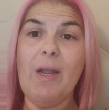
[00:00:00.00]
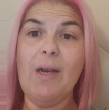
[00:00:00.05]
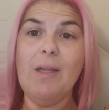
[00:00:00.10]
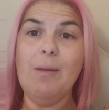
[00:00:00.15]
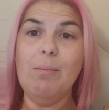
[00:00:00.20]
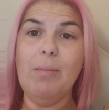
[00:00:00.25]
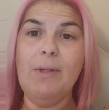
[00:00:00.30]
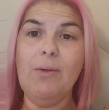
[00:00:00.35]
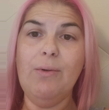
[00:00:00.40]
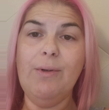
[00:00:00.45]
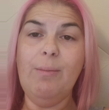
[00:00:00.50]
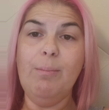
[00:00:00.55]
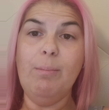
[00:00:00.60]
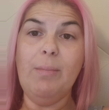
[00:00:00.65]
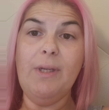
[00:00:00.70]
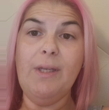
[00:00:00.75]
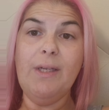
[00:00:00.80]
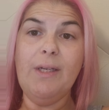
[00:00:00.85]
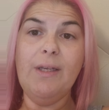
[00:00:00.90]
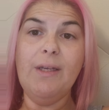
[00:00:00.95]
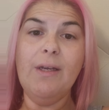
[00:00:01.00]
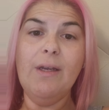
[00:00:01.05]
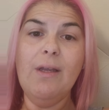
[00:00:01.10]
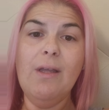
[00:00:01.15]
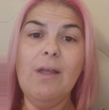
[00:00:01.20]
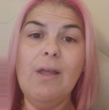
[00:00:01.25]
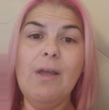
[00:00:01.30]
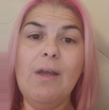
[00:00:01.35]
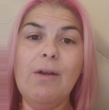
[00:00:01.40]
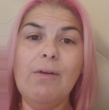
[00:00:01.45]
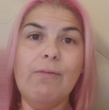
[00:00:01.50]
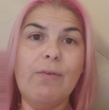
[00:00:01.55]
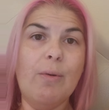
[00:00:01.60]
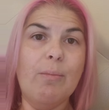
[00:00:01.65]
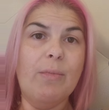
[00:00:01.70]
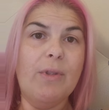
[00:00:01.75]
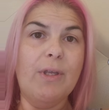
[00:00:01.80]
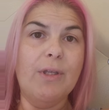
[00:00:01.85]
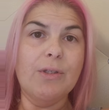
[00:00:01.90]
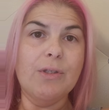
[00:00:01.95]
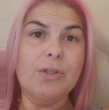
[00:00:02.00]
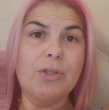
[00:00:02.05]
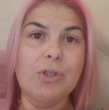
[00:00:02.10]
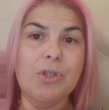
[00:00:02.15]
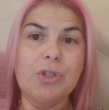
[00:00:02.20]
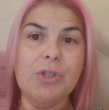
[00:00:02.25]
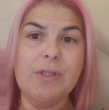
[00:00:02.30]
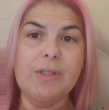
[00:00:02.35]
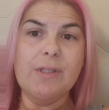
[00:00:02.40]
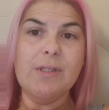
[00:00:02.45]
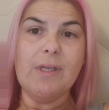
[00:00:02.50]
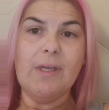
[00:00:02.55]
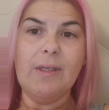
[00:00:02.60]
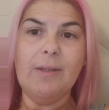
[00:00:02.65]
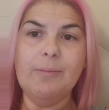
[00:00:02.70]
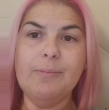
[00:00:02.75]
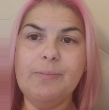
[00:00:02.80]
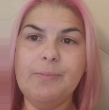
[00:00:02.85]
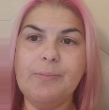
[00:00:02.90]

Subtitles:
any bleeding from the insertion site.